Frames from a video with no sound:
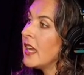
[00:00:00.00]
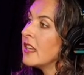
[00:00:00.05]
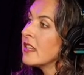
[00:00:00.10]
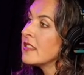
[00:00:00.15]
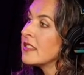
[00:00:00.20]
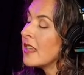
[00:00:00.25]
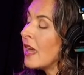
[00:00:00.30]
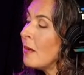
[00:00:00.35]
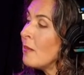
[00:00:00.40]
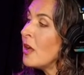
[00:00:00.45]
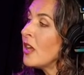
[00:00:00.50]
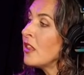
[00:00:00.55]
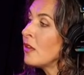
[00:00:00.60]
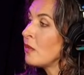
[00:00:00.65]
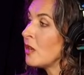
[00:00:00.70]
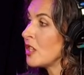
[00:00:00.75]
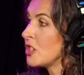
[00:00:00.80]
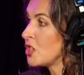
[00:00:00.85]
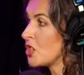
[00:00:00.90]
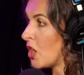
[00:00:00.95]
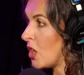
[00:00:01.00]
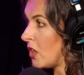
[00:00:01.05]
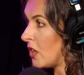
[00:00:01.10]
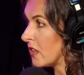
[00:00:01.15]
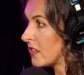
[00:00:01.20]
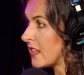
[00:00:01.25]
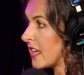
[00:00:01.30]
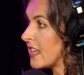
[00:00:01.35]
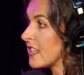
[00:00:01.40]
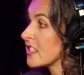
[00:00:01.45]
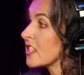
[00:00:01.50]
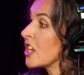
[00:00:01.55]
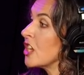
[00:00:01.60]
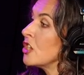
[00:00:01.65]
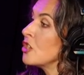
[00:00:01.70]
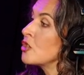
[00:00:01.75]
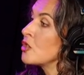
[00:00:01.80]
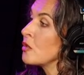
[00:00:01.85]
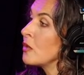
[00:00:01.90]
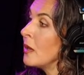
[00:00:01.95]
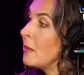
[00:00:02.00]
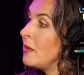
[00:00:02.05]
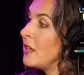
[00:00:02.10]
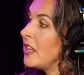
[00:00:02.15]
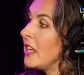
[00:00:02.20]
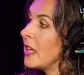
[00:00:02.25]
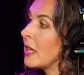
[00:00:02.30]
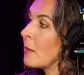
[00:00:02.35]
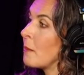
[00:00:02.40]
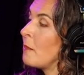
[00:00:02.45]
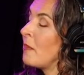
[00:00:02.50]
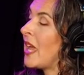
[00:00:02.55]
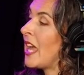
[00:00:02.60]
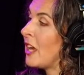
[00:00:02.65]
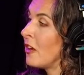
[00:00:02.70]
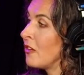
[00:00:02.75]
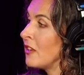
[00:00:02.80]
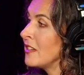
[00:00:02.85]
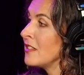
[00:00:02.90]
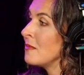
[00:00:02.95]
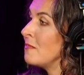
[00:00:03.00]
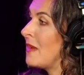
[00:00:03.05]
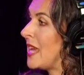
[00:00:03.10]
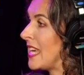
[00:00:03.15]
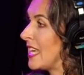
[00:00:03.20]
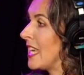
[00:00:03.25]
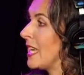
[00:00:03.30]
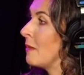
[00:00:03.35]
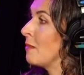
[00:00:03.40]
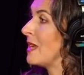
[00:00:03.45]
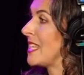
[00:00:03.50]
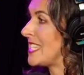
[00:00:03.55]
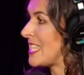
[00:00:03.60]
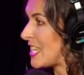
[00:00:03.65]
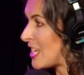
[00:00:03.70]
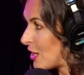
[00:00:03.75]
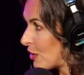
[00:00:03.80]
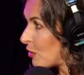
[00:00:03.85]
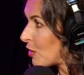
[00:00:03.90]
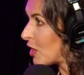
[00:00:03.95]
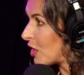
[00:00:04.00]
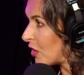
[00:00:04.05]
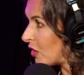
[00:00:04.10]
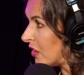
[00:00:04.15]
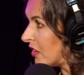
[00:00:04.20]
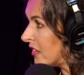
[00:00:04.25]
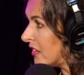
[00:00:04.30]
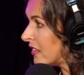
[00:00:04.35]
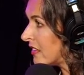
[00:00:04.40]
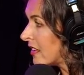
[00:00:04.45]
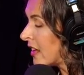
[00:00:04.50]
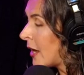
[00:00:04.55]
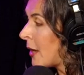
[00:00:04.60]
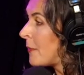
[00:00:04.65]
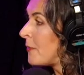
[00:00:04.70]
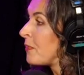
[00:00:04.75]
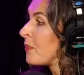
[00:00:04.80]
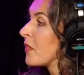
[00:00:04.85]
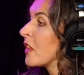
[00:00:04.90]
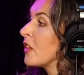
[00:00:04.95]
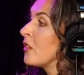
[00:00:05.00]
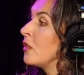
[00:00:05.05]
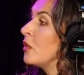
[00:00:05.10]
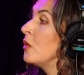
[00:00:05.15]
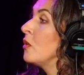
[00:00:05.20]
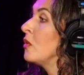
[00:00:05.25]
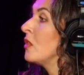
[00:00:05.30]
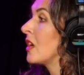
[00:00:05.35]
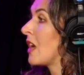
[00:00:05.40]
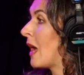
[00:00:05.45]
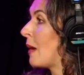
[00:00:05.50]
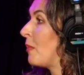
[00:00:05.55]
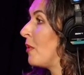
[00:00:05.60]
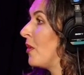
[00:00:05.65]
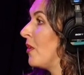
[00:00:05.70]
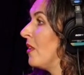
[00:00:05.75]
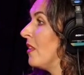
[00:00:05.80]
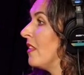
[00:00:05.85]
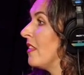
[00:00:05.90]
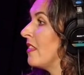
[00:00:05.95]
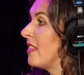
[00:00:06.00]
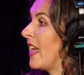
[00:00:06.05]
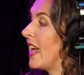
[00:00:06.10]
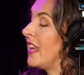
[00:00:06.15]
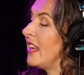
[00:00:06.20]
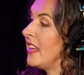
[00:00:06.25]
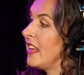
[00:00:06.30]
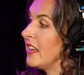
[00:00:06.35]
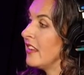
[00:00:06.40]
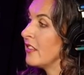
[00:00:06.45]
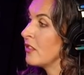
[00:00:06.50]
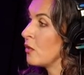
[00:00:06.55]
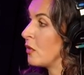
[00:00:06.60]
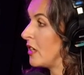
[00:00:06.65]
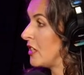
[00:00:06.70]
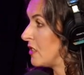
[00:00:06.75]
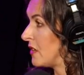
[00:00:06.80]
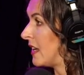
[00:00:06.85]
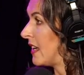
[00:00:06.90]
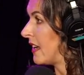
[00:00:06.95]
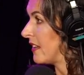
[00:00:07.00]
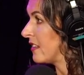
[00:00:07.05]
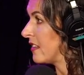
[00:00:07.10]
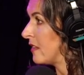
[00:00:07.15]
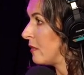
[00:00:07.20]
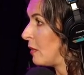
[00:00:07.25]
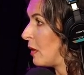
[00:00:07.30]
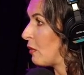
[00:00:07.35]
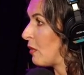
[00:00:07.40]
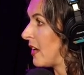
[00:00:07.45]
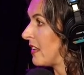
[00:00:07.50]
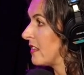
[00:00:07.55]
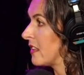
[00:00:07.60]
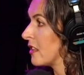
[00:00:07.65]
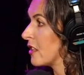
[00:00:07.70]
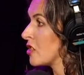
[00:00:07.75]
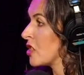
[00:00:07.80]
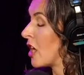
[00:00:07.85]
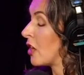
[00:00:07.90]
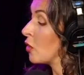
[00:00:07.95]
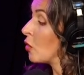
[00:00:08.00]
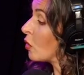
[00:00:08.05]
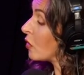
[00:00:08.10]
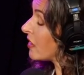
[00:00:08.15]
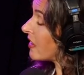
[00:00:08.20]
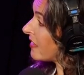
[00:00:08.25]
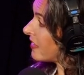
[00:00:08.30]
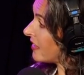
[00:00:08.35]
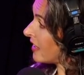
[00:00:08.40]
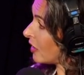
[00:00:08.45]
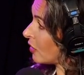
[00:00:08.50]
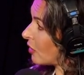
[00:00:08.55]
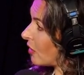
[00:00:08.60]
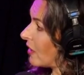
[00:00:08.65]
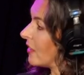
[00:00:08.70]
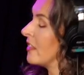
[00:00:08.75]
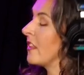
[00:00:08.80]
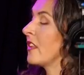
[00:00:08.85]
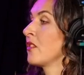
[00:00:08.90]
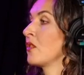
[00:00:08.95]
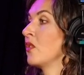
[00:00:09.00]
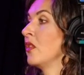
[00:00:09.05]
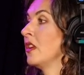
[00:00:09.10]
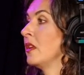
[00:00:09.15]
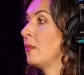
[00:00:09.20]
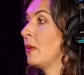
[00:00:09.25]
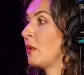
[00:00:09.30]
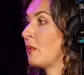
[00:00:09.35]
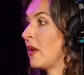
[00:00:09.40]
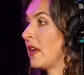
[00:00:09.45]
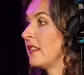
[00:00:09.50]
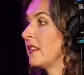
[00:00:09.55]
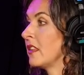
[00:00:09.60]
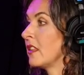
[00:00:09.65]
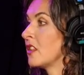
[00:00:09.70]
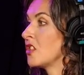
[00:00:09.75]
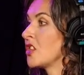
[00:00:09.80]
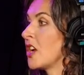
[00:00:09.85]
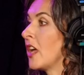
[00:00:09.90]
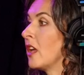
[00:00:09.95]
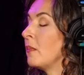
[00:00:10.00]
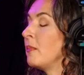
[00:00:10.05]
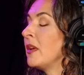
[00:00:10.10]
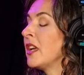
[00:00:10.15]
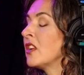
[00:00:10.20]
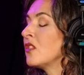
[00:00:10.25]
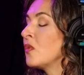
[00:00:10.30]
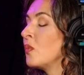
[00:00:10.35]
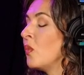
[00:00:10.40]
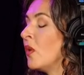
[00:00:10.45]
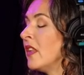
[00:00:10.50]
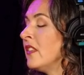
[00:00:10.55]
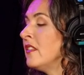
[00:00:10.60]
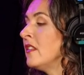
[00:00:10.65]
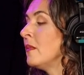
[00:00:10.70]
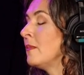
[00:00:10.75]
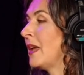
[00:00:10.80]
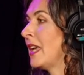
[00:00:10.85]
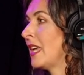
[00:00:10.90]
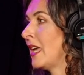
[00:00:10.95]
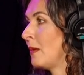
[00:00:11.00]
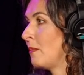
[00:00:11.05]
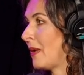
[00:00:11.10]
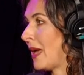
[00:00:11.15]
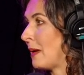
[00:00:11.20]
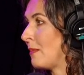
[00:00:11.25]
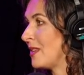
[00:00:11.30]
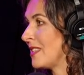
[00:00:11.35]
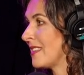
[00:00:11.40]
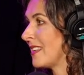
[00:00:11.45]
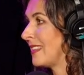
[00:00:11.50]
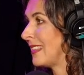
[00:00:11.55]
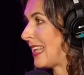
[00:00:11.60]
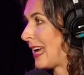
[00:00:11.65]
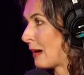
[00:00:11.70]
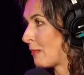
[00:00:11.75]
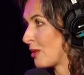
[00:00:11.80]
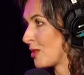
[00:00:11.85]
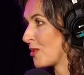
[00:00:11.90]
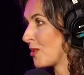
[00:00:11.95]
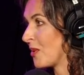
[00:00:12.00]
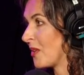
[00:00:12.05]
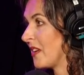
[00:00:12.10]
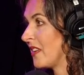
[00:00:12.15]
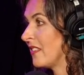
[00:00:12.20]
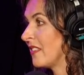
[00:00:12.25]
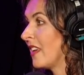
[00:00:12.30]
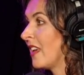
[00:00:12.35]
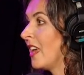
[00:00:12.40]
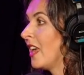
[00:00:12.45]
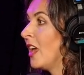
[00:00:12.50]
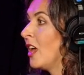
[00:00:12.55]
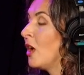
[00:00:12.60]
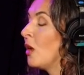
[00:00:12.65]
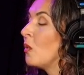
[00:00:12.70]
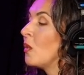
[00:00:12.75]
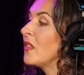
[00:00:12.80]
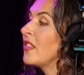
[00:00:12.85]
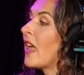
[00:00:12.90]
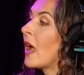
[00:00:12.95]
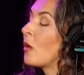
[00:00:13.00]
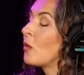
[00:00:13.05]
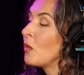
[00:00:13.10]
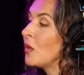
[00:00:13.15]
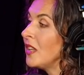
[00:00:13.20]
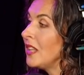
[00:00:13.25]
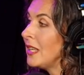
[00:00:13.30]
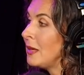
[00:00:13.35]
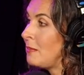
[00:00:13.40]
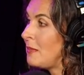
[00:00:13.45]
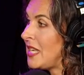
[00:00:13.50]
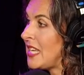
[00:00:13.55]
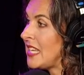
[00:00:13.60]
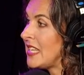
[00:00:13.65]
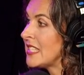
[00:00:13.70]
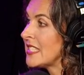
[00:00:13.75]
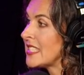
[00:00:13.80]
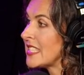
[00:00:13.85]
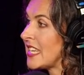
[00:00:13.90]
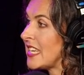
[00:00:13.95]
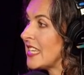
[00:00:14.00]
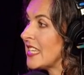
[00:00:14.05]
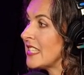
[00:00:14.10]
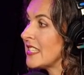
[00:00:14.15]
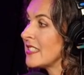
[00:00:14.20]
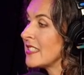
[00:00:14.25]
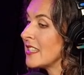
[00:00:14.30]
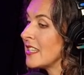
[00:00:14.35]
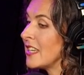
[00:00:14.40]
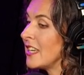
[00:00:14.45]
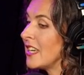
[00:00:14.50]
some other adult is contributing parent making materials to the couple that is going to, in essence, be raising the child or the single that's going to be raising the child. Because once you're making babies in laboratories, what that really means is